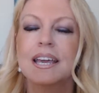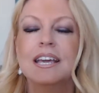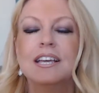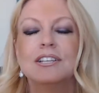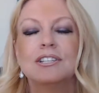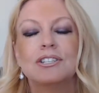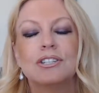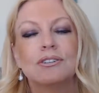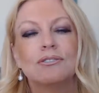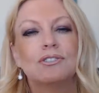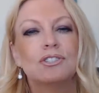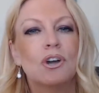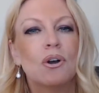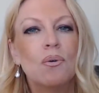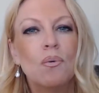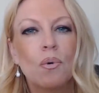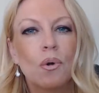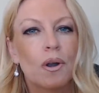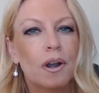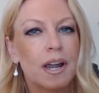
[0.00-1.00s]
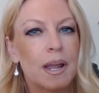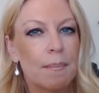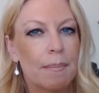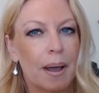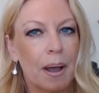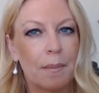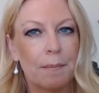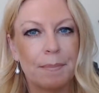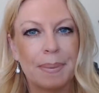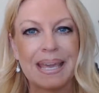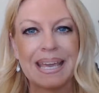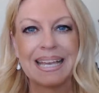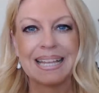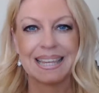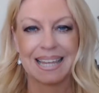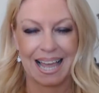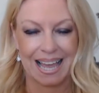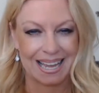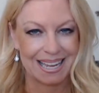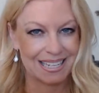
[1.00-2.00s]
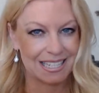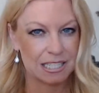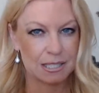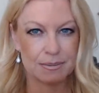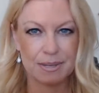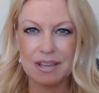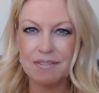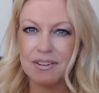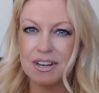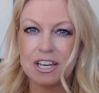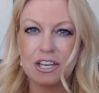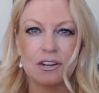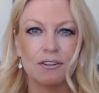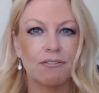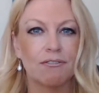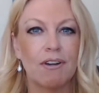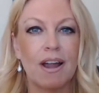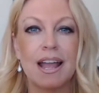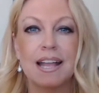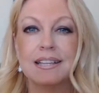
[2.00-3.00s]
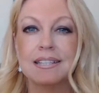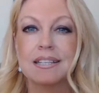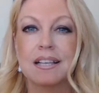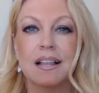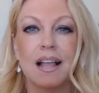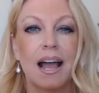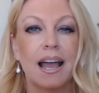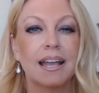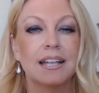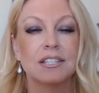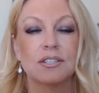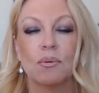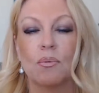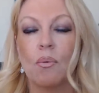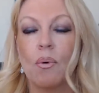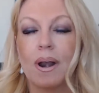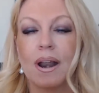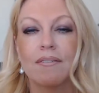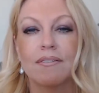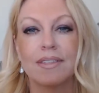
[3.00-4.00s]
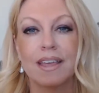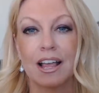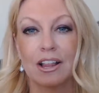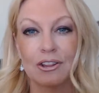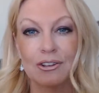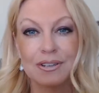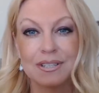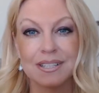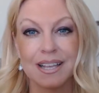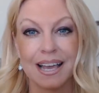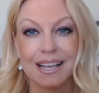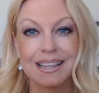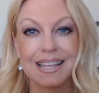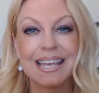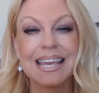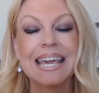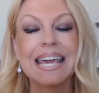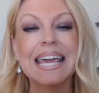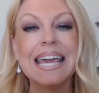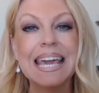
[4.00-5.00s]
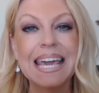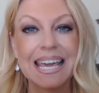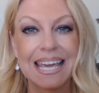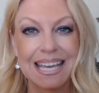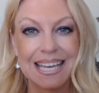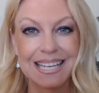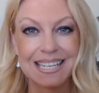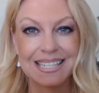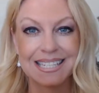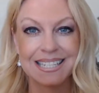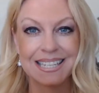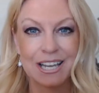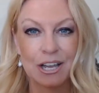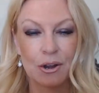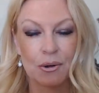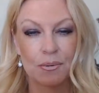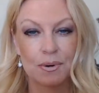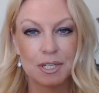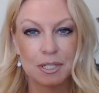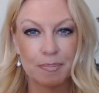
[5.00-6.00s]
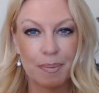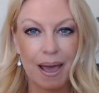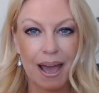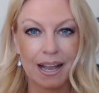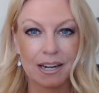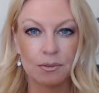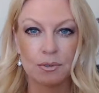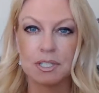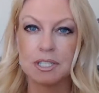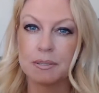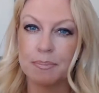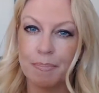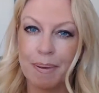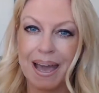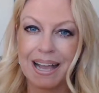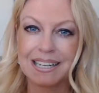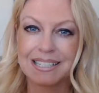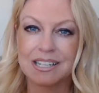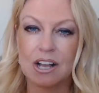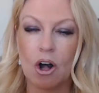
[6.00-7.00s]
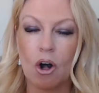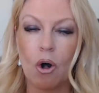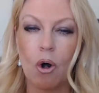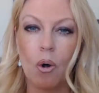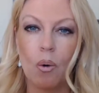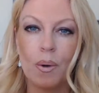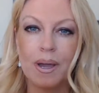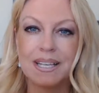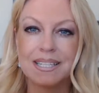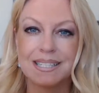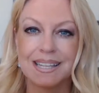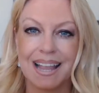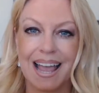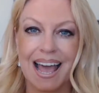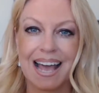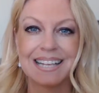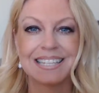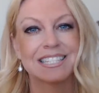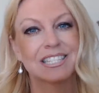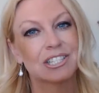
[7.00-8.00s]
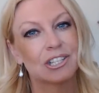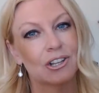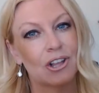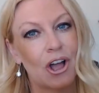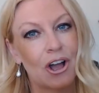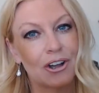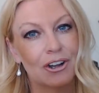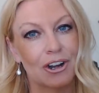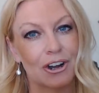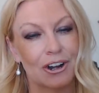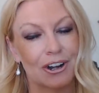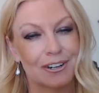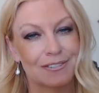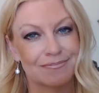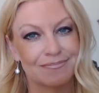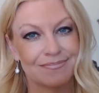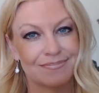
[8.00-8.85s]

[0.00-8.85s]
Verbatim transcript: So don't worry about being liked. Just even in your friends, clients, and whatever that looks like, the key is respect. Respect always lasts longer.